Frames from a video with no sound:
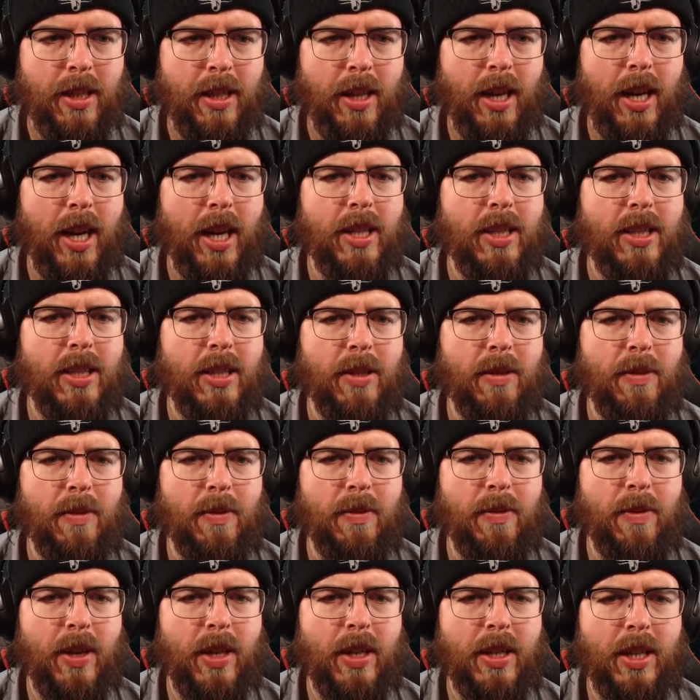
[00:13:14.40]
I didn't
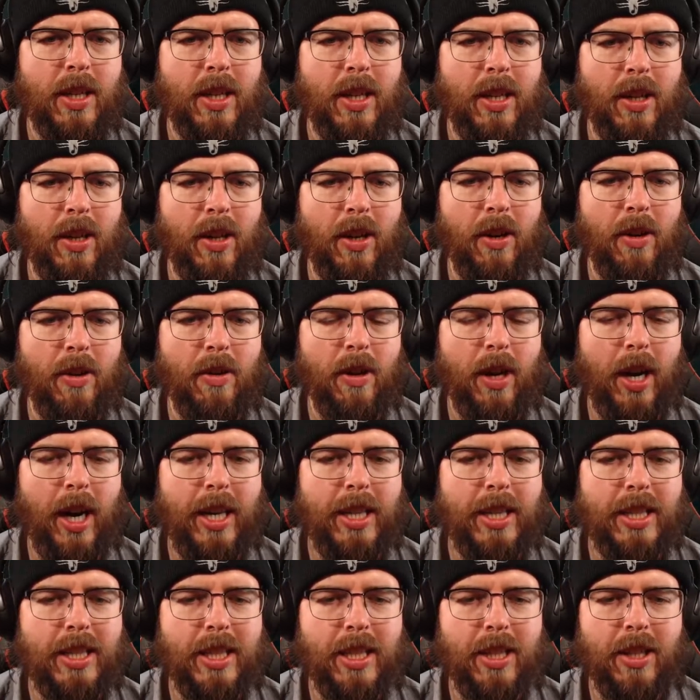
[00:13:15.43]
fucking know. I
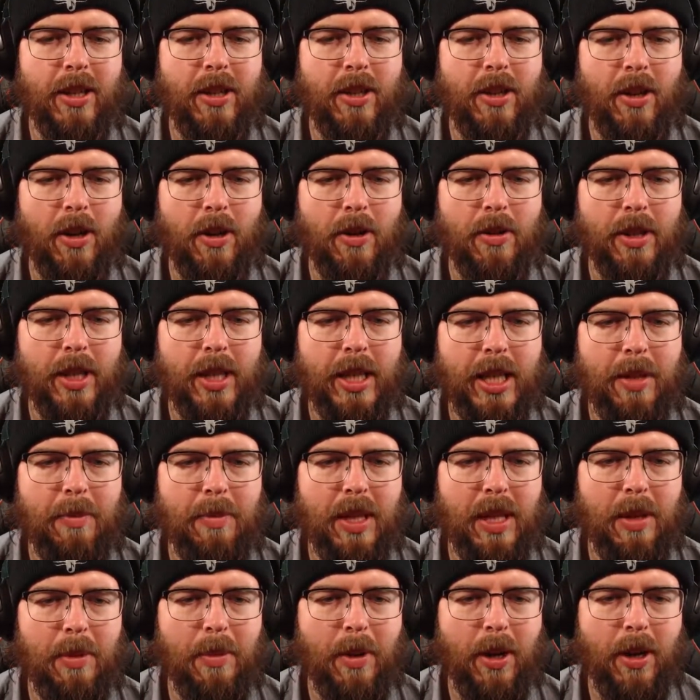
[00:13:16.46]
didn't know that he'd be
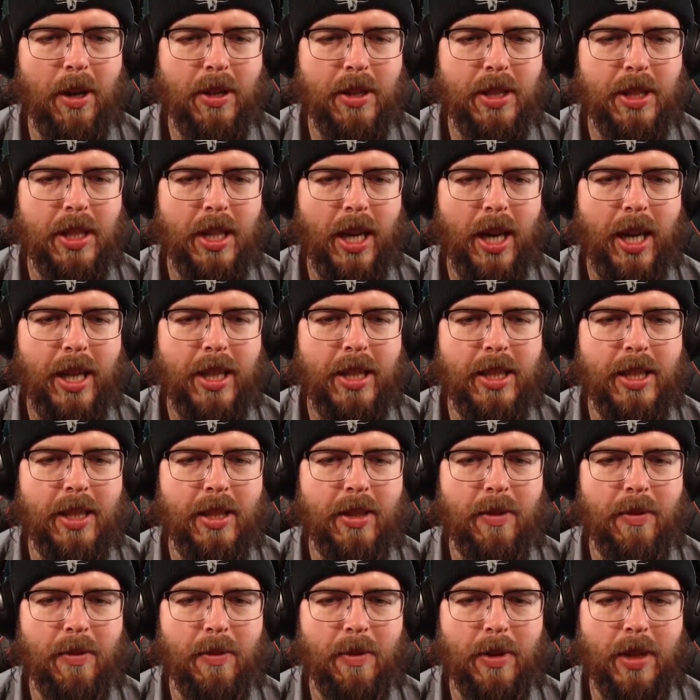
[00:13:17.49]
a boss. I
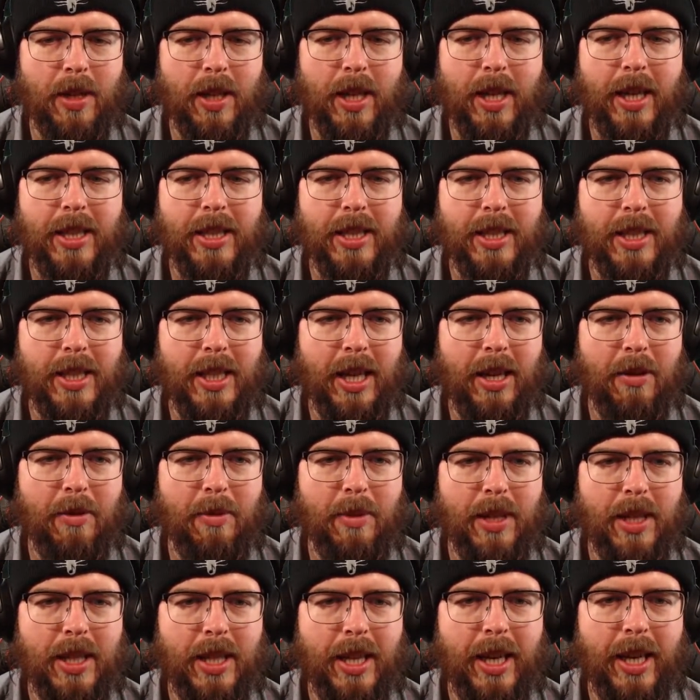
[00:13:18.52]
didn't realize that that would be
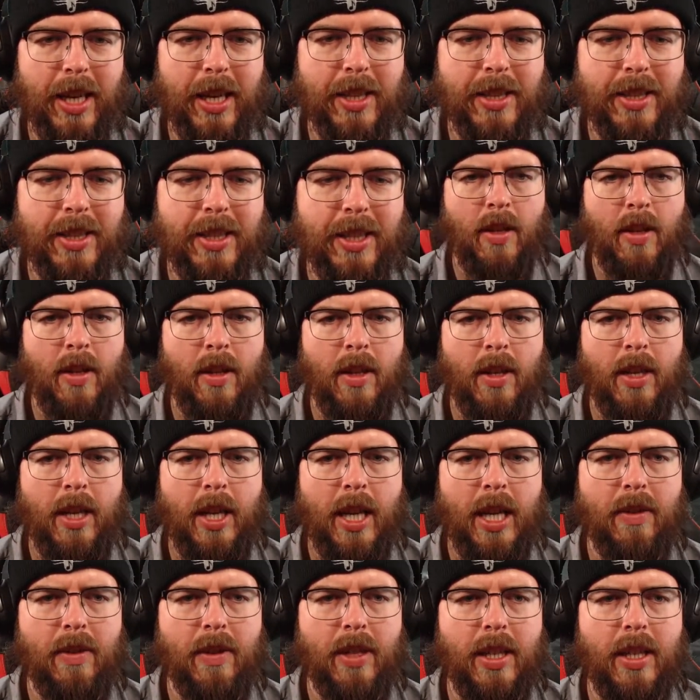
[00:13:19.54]
the case.
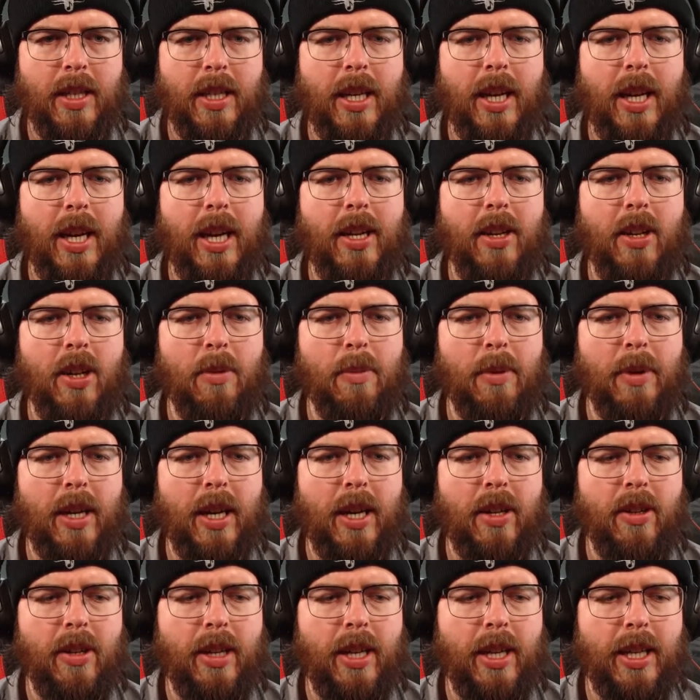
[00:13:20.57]
Cave ahead. Yeah, I know, but I
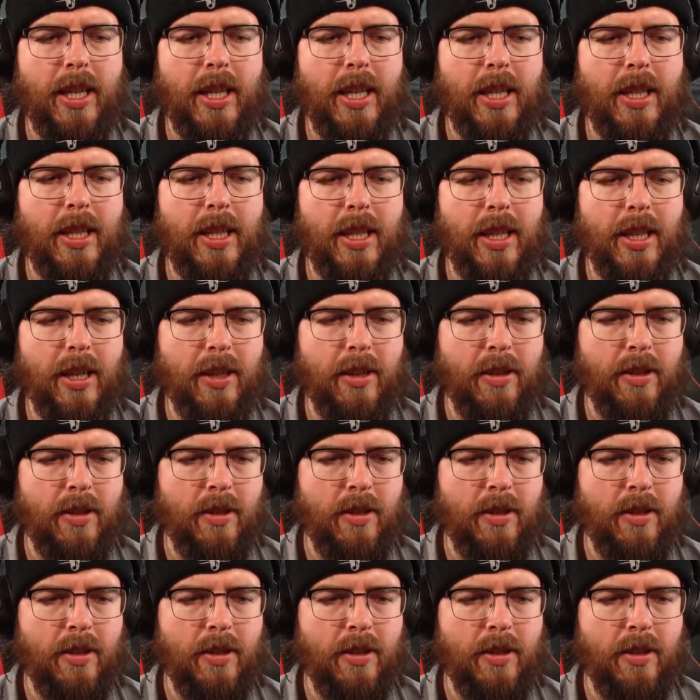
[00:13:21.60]
don't know how to get there.